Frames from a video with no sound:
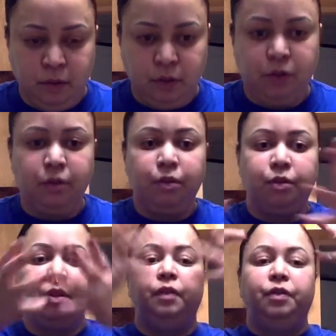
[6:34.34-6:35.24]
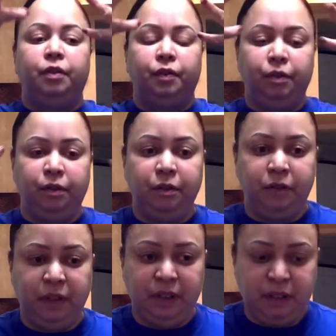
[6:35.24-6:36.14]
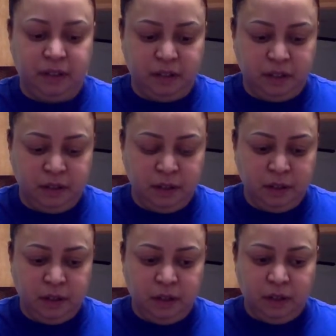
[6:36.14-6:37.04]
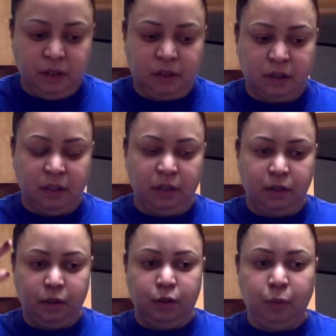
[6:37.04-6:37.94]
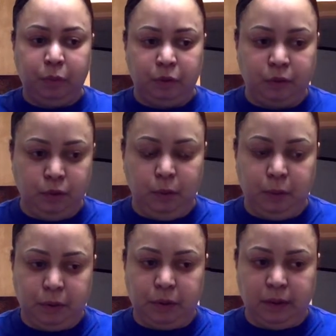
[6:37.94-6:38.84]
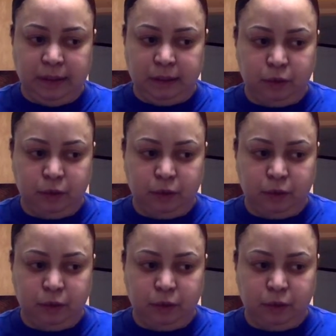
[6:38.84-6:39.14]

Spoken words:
shove their food in the face and are like super, that